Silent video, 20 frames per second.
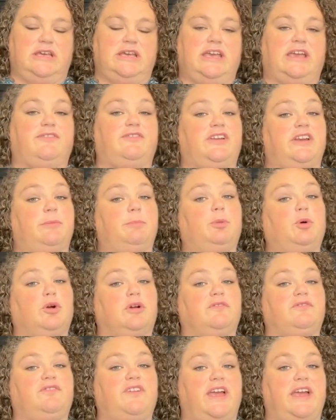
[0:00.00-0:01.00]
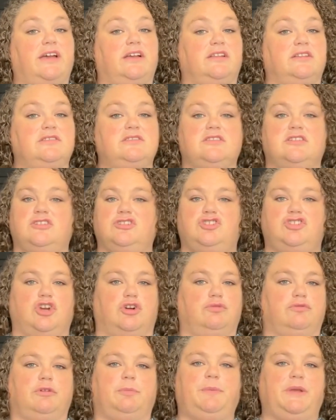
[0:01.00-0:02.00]
If an import fails,
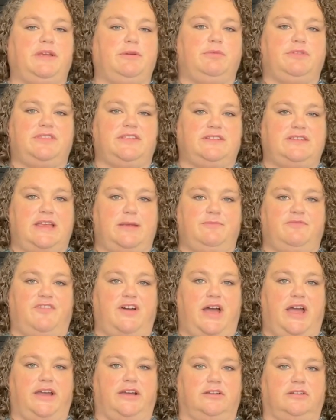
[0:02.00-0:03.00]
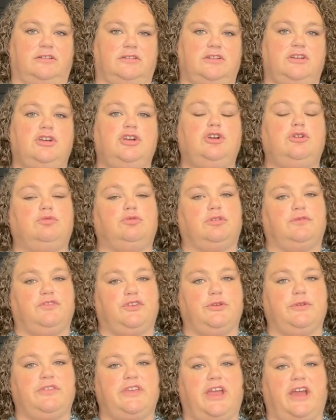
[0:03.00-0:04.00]
don't repeat with the same file.
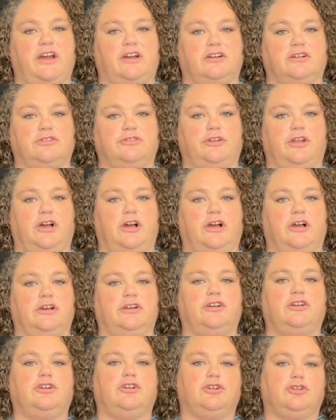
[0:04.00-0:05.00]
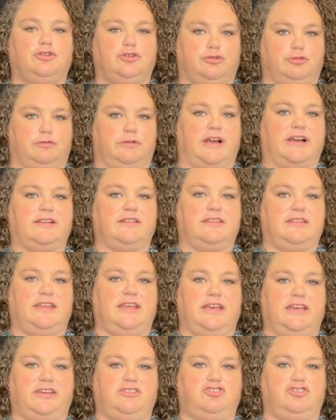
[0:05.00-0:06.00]
Review the error log, correct the
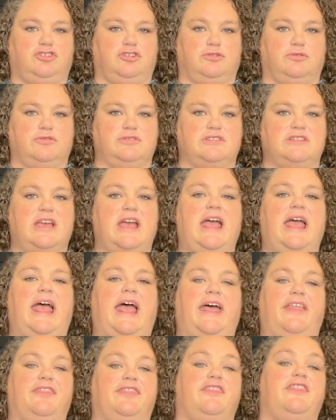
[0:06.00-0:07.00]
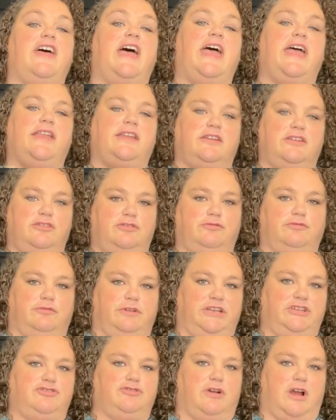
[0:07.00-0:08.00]
issues, and then
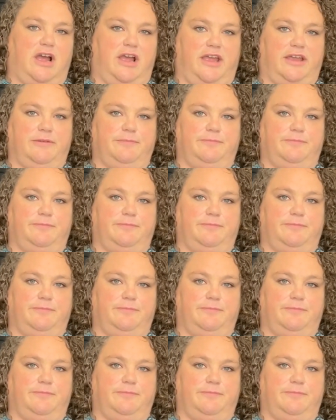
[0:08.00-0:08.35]
retry.